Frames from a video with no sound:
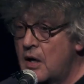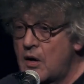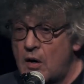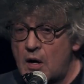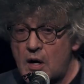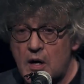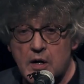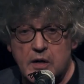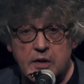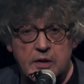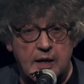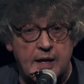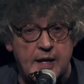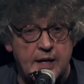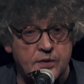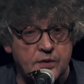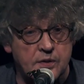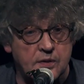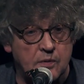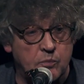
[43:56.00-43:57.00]
hard
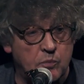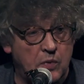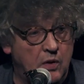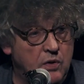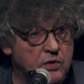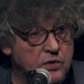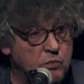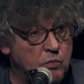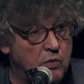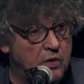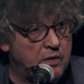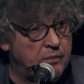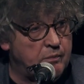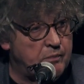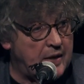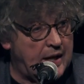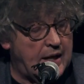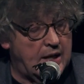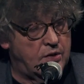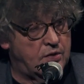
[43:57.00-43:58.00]
lesson, because one
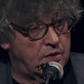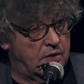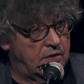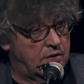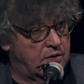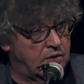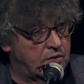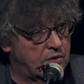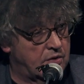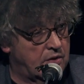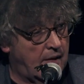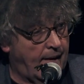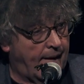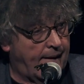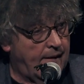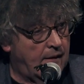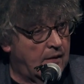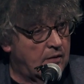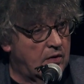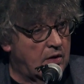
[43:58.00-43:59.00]
imagines,
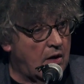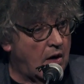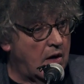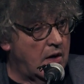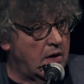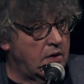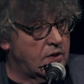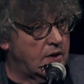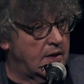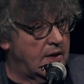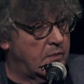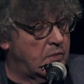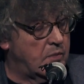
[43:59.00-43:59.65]
largely